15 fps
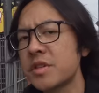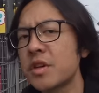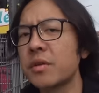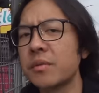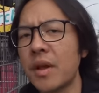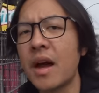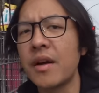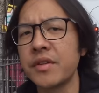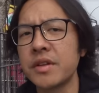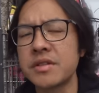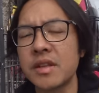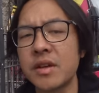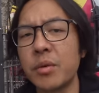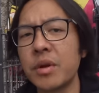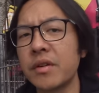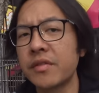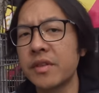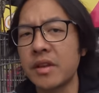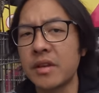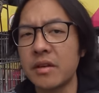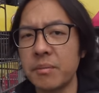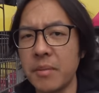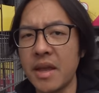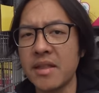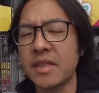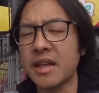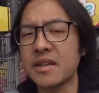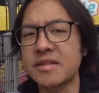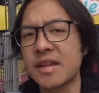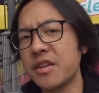So obviously one of the main
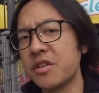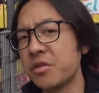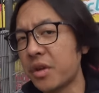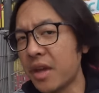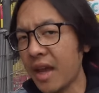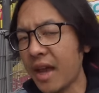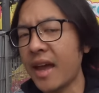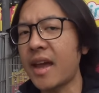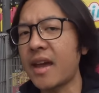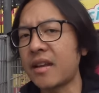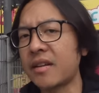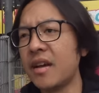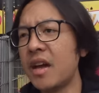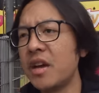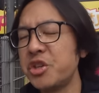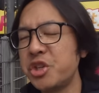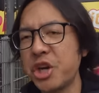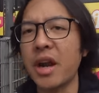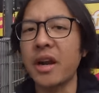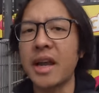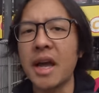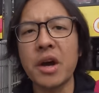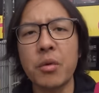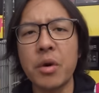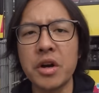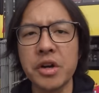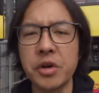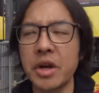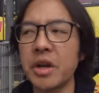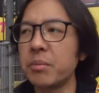things that you can check out
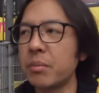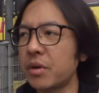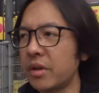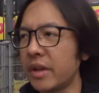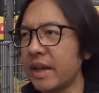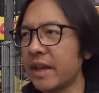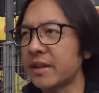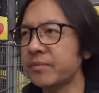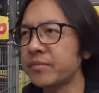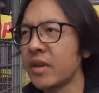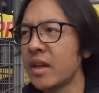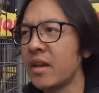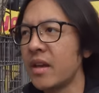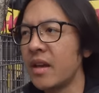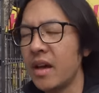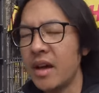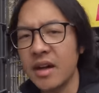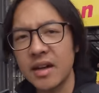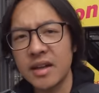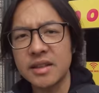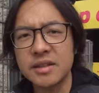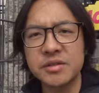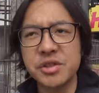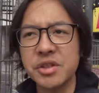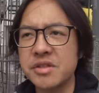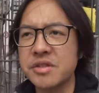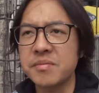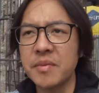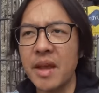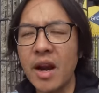while you're in Berlin uh,
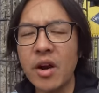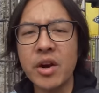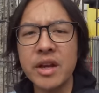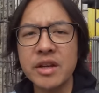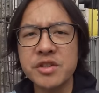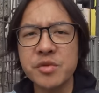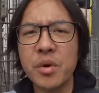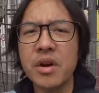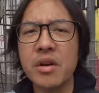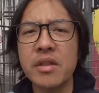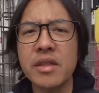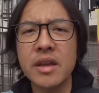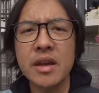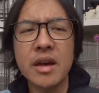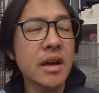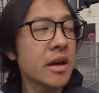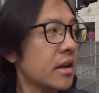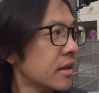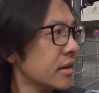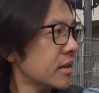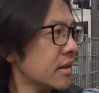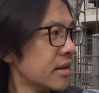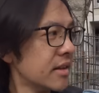just areas where the uh,